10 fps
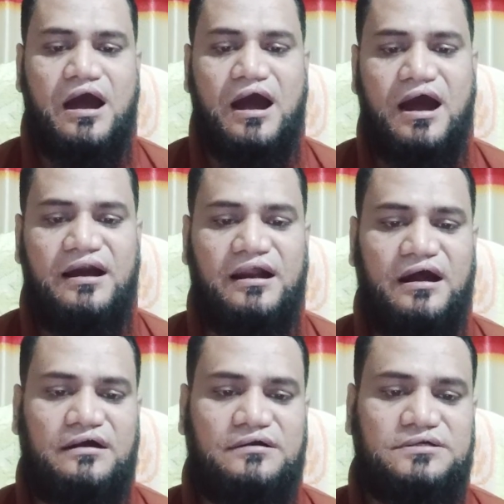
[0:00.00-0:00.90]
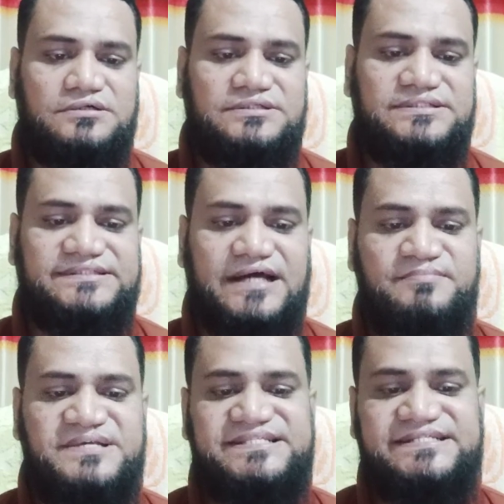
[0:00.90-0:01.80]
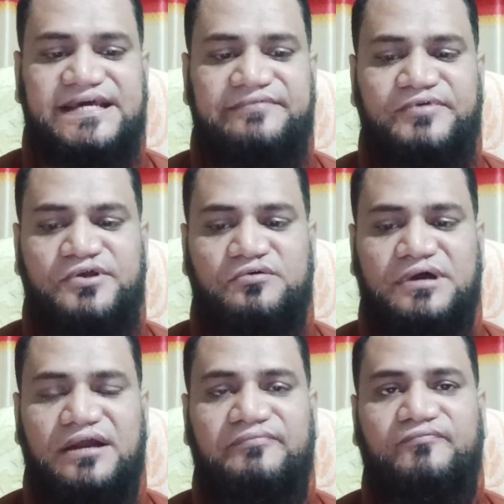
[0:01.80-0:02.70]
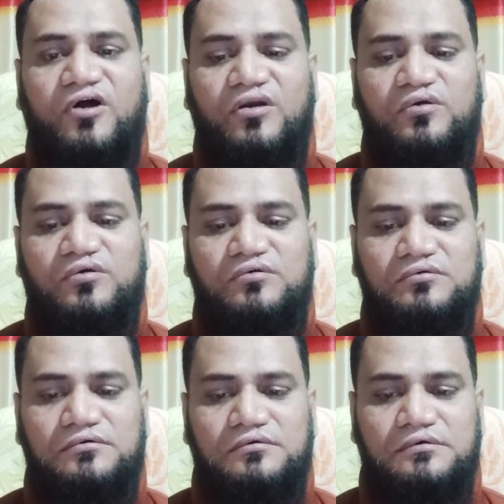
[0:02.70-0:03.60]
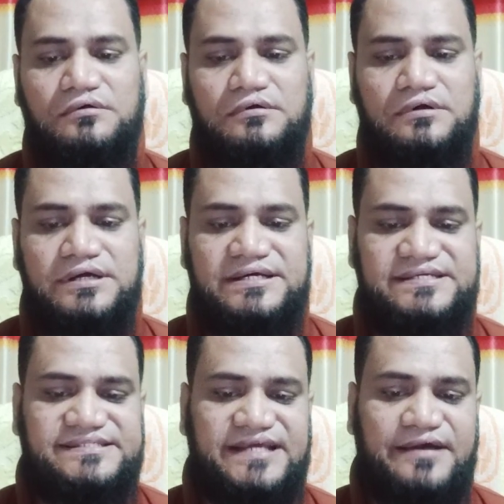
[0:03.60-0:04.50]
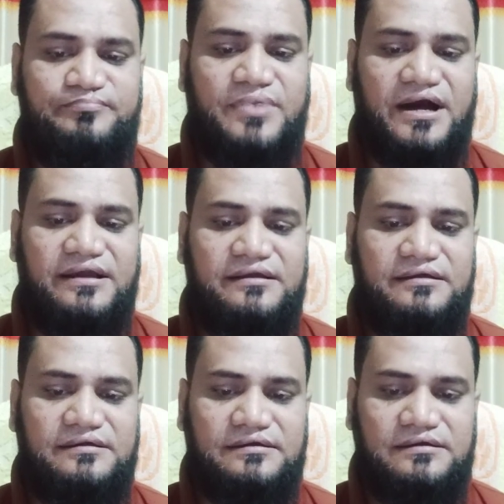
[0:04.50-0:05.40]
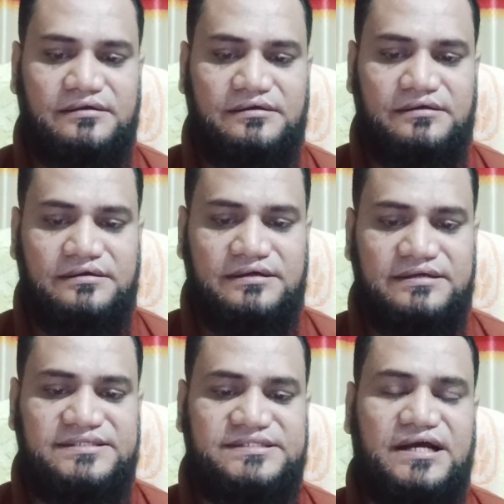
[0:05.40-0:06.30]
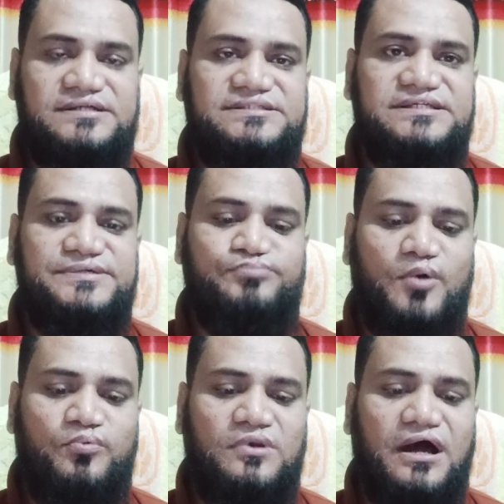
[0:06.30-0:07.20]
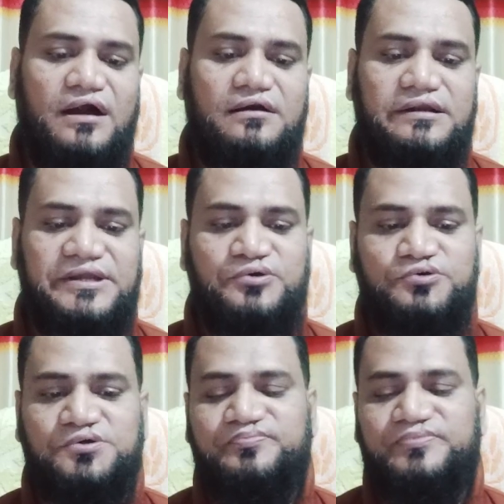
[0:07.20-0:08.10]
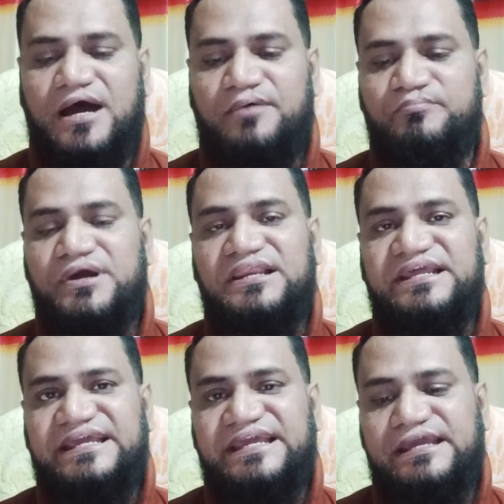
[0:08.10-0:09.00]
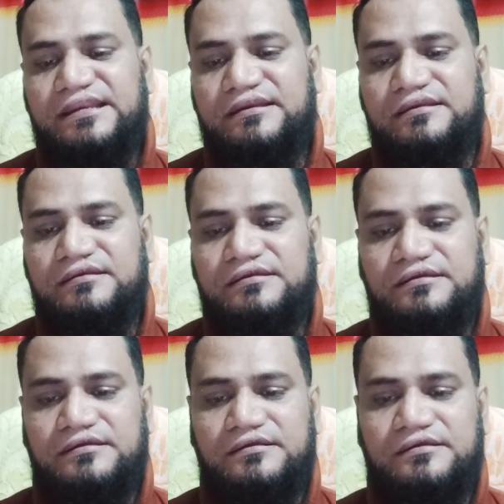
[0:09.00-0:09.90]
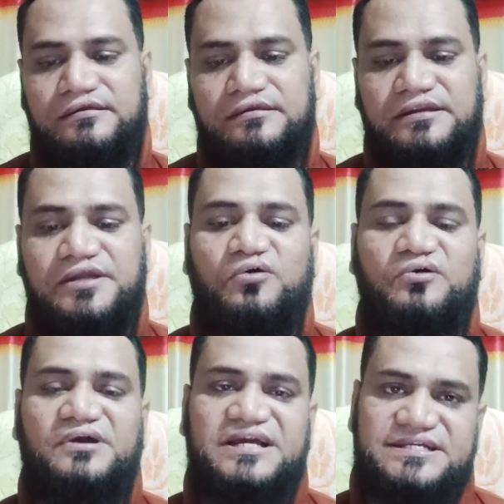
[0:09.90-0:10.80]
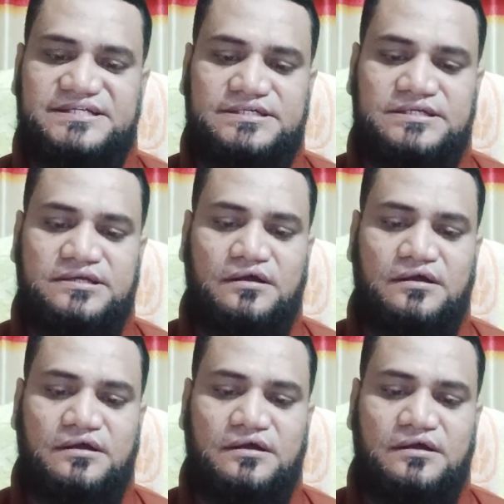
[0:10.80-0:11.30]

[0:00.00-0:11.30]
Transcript: Here are some steps you can follow step by researching popular YouTube thumbnail in your niche.